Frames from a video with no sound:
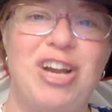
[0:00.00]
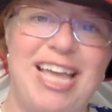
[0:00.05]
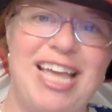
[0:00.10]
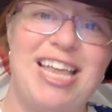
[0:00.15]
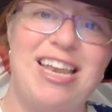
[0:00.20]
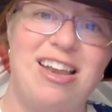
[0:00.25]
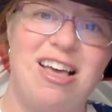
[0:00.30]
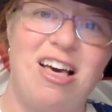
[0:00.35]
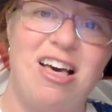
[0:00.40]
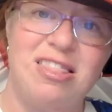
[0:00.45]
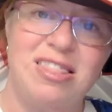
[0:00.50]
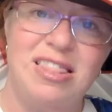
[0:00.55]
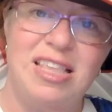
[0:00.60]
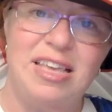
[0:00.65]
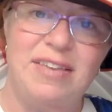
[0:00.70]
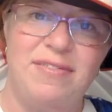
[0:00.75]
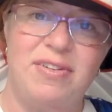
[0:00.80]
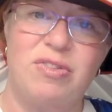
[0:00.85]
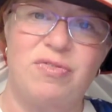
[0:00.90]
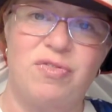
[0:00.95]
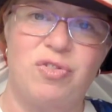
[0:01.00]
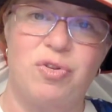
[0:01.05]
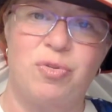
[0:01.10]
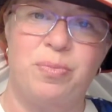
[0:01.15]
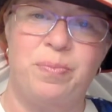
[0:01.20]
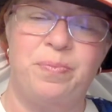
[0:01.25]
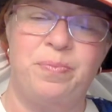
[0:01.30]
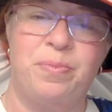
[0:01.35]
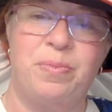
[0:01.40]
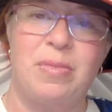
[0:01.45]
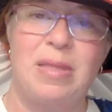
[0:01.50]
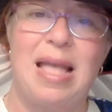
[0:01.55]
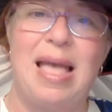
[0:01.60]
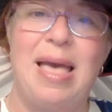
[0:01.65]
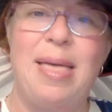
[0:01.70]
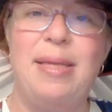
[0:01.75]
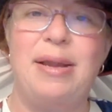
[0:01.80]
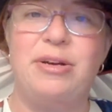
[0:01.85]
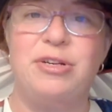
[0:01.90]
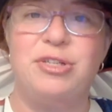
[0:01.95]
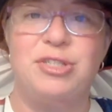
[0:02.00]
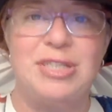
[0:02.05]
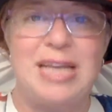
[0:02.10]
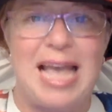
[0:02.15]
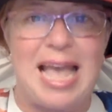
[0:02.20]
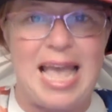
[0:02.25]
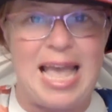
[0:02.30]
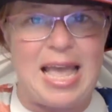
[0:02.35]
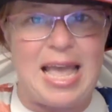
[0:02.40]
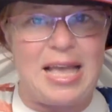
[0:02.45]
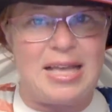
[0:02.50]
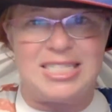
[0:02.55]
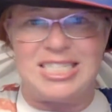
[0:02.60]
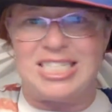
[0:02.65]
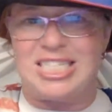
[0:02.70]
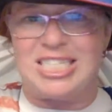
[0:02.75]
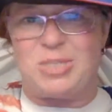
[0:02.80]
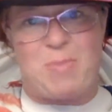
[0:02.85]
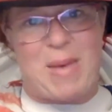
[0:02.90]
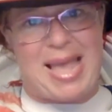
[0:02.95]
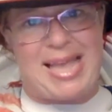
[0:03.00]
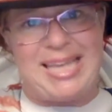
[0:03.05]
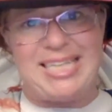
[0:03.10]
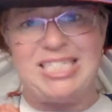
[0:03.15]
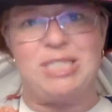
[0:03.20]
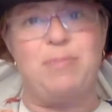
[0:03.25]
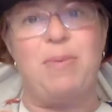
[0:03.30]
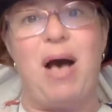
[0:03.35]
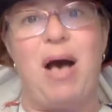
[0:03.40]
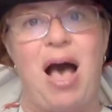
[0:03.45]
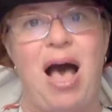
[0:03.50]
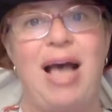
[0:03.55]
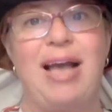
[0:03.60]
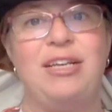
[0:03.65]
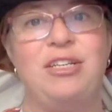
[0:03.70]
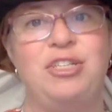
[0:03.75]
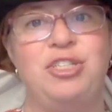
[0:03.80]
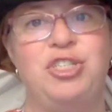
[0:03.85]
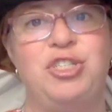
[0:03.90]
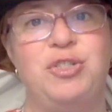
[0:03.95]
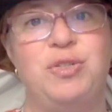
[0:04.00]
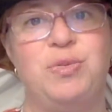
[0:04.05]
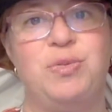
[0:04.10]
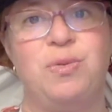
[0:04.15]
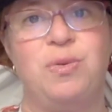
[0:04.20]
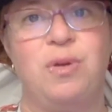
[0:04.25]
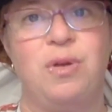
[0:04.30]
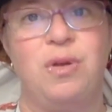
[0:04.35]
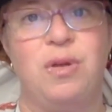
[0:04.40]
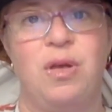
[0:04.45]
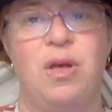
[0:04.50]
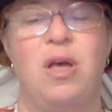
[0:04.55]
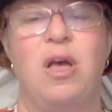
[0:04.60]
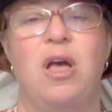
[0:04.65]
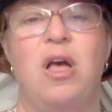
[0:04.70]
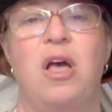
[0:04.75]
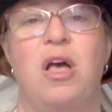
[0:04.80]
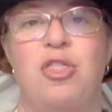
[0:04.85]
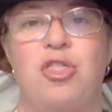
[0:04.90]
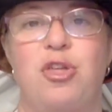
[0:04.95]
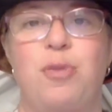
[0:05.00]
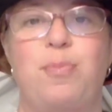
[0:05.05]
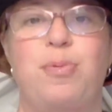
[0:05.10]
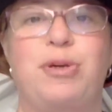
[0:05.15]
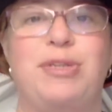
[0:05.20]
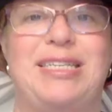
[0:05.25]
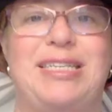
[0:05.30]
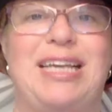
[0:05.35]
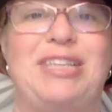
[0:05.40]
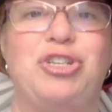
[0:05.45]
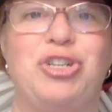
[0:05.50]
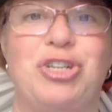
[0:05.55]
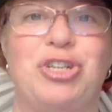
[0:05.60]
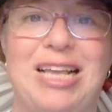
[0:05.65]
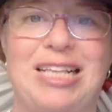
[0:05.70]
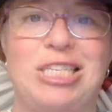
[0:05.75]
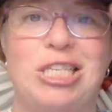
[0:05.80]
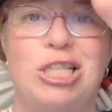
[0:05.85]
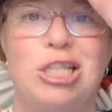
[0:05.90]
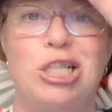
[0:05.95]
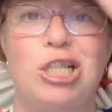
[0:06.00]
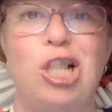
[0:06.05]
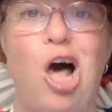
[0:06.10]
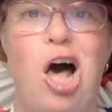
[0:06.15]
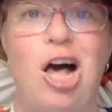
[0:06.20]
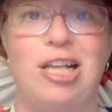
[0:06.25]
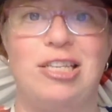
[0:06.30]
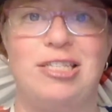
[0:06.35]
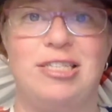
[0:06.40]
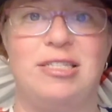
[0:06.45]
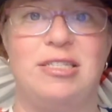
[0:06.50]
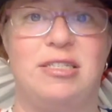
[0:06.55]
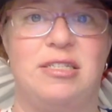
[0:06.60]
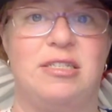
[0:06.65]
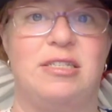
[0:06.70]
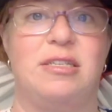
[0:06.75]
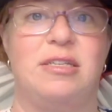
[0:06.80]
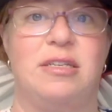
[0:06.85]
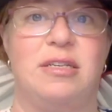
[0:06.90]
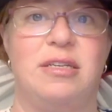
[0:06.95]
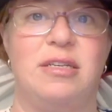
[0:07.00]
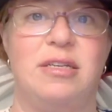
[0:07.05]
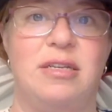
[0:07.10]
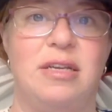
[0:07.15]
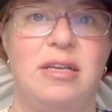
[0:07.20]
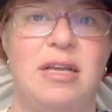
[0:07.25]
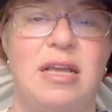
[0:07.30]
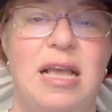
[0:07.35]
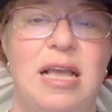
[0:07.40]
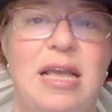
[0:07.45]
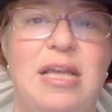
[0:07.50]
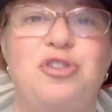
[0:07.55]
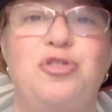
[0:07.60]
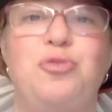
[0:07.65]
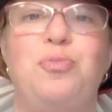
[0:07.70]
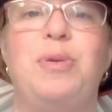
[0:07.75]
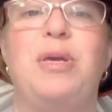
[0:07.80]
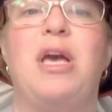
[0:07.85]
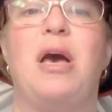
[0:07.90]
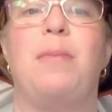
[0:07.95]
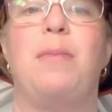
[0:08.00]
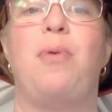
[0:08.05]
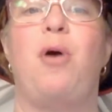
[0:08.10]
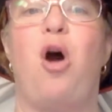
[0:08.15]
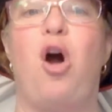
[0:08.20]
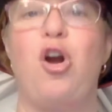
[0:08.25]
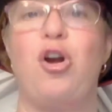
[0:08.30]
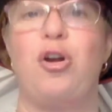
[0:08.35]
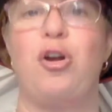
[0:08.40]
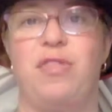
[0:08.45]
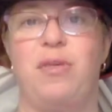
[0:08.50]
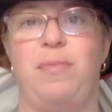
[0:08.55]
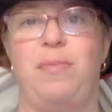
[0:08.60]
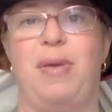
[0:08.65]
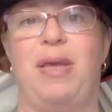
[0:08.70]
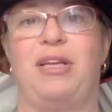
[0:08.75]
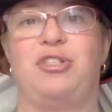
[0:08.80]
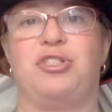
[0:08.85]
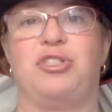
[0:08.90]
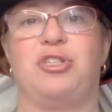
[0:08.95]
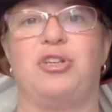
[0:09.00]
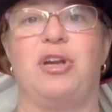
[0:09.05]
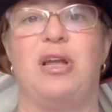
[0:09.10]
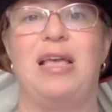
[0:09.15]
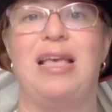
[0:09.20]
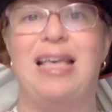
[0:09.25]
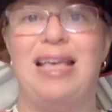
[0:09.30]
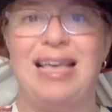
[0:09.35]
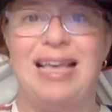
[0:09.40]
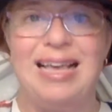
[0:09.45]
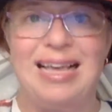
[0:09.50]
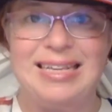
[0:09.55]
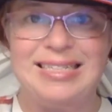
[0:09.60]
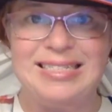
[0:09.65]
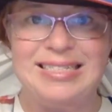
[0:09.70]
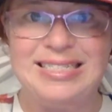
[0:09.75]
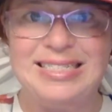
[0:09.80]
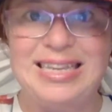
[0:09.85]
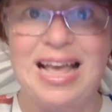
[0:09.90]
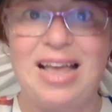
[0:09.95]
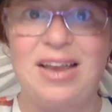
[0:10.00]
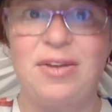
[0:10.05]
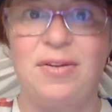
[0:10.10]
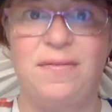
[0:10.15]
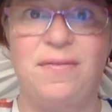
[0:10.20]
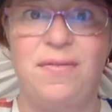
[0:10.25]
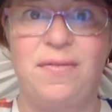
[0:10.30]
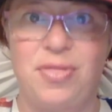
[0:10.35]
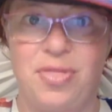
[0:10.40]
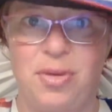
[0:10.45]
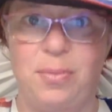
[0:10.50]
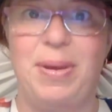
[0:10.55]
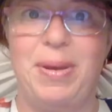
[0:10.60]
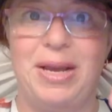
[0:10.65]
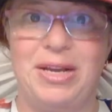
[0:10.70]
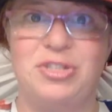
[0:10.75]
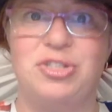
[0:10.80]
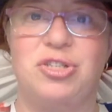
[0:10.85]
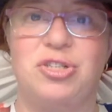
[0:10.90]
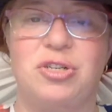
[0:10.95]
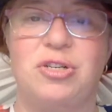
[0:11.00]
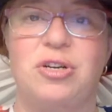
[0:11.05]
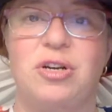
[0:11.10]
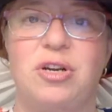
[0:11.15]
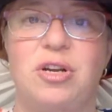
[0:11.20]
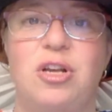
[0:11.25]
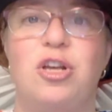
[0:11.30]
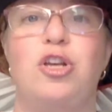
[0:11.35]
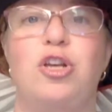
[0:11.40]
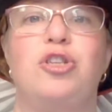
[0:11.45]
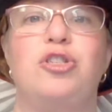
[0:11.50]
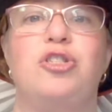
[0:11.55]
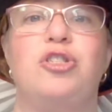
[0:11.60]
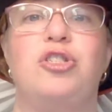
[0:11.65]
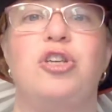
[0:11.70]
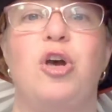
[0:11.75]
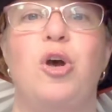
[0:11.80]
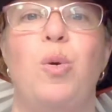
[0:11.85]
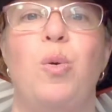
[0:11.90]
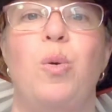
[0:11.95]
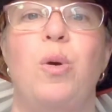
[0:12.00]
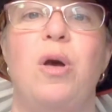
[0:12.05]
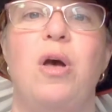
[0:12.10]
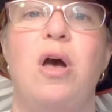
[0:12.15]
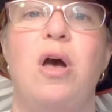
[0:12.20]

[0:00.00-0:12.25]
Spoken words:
in a living room and there's space behind you, the presenter gets lost and you become part of the picture instead of the picture. So